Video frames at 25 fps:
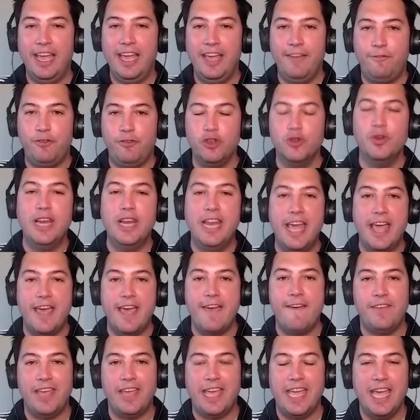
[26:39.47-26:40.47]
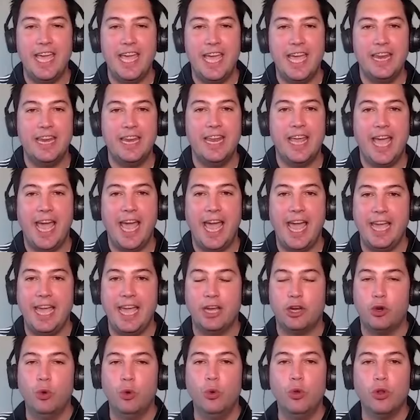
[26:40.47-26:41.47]
if you live in a
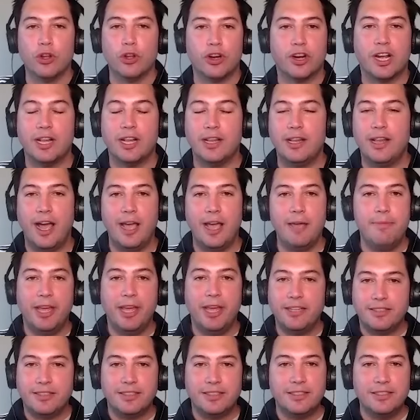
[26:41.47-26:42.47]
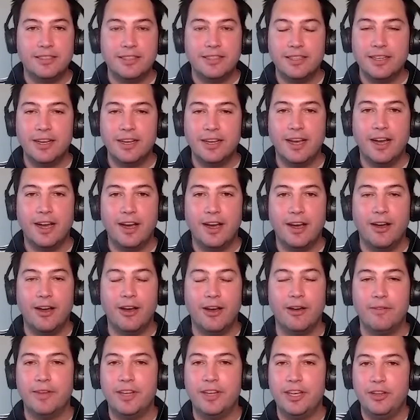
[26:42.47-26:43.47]
cooler climate
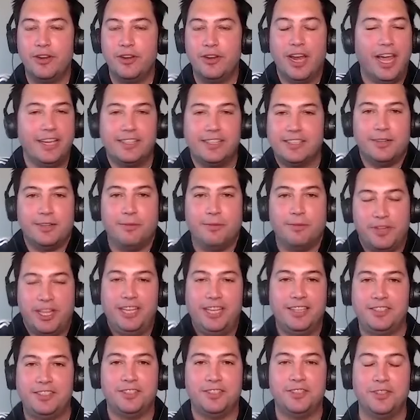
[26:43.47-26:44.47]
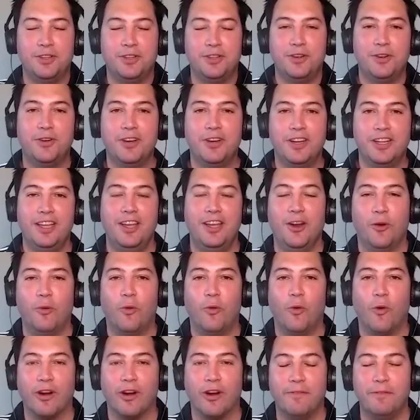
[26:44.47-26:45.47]
and you'd like something to,
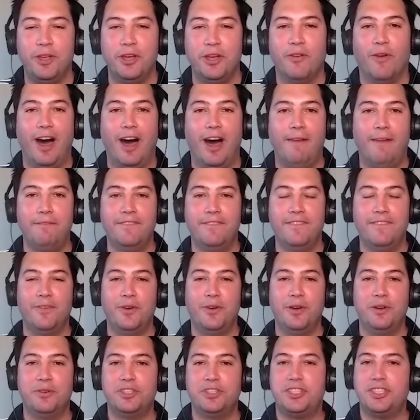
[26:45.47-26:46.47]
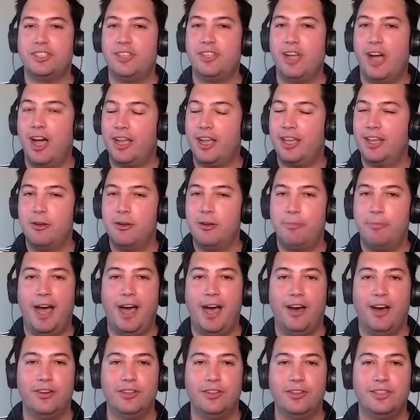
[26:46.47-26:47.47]
warm you up, we were just talking
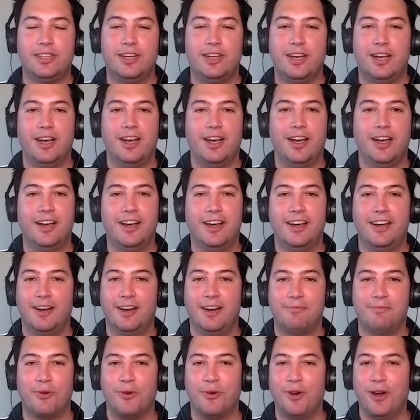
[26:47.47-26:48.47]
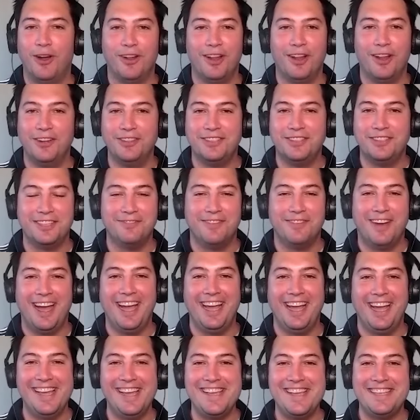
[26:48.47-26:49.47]
about Barolos in my
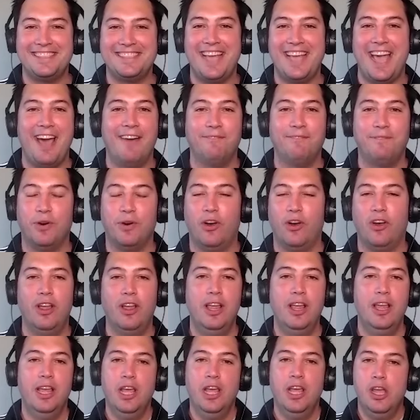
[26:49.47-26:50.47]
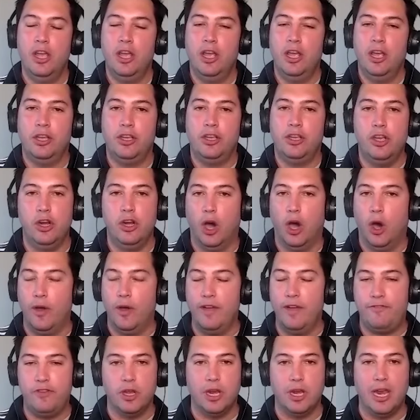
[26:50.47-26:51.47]
example.
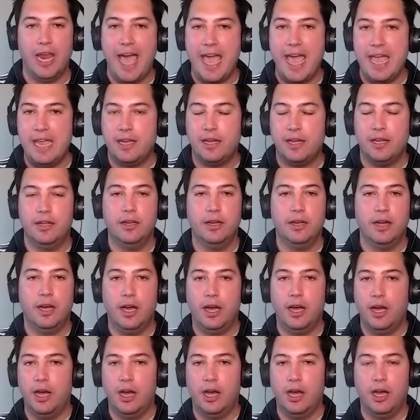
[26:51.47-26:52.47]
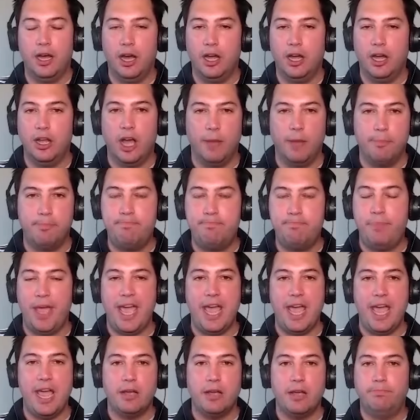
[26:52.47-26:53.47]
If you like a
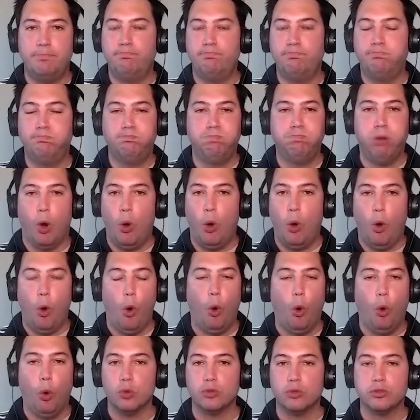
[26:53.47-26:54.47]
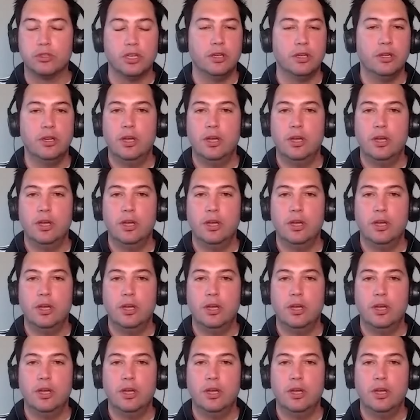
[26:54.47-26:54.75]
big, bold,